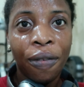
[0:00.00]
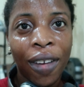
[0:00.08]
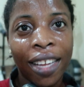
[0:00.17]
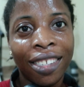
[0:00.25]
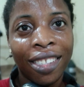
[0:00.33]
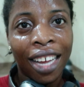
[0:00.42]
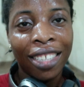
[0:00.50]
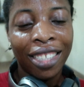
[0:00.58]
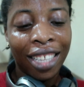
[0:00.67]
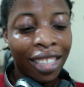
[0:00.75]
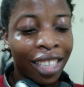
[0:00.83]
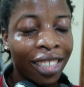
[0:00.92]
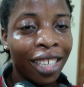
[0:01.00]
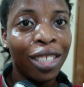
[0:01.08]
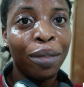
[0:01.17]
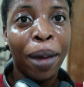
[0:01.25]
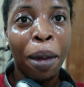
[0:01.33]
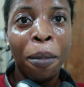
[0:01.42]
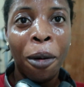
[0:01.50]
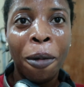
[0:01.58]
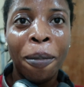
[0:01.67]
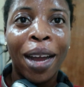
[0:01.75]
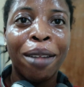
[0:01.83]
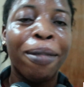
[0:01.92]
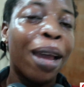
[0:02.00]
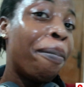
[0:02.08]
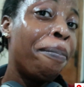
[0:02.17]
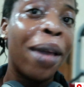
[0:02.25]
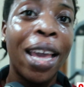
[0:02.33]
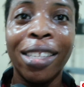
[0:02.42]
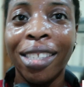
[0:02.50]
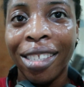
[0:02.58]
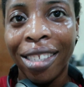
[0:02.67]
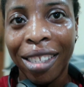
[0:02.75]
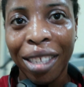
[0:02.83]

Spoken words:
first dance is dedicated to my mom and my amazing